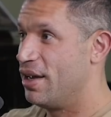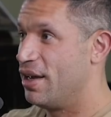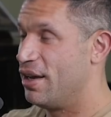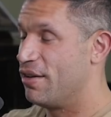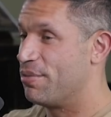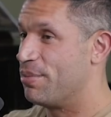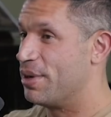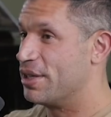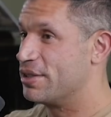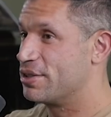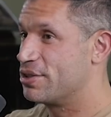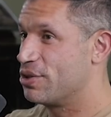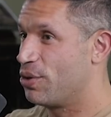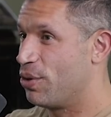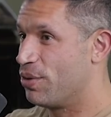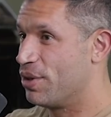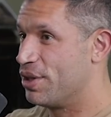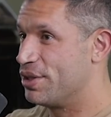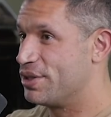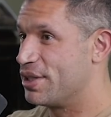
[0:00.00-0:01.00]
And if my
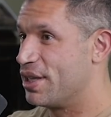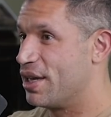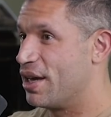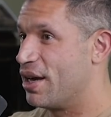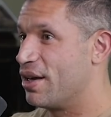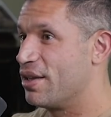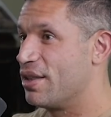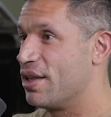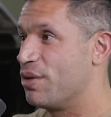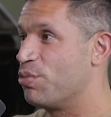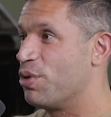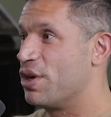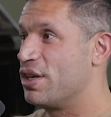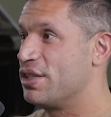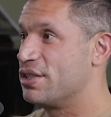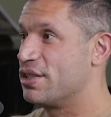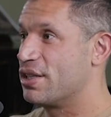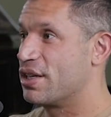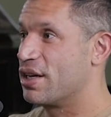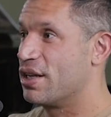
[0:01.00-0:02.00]
soul is there, then what
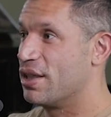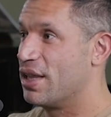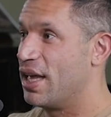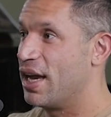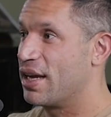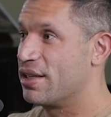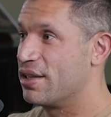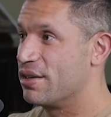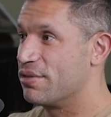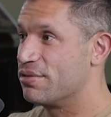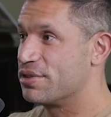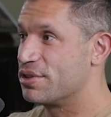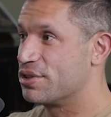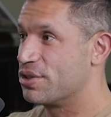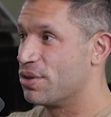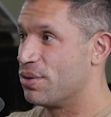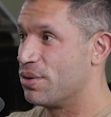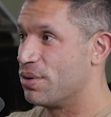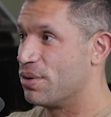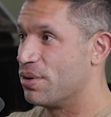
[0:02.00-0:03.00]
is the collective
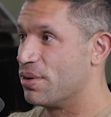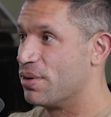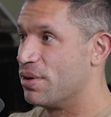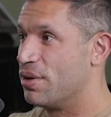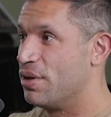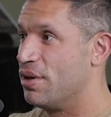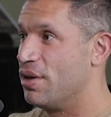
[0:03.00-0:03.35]
soul